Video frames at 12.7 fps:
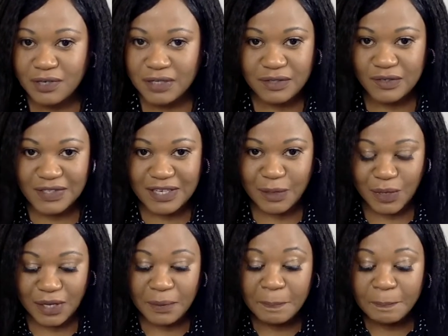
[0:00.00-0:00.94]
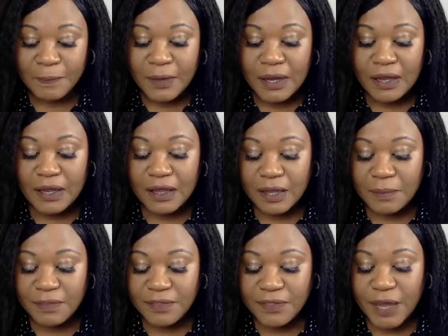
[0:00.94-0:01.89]
Let's not say where.
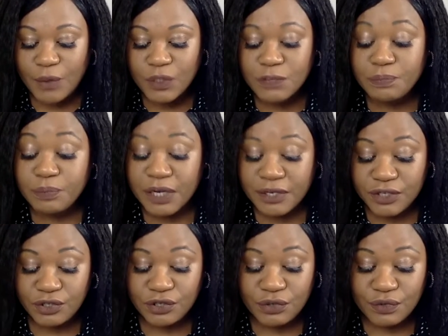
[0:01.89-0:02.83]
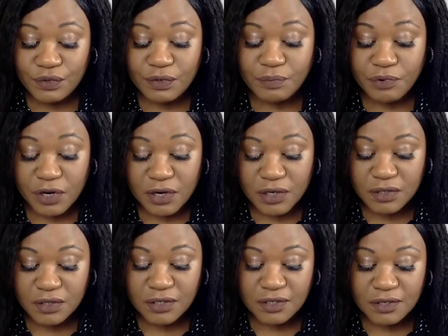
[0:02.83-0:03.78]
Um, that was bloody too. The
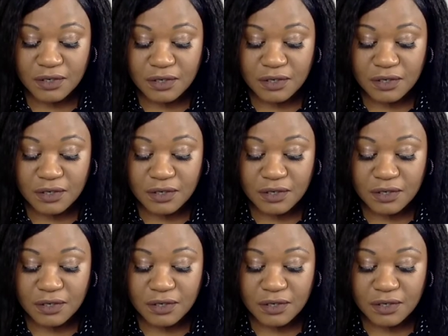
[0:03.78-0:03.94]
branch.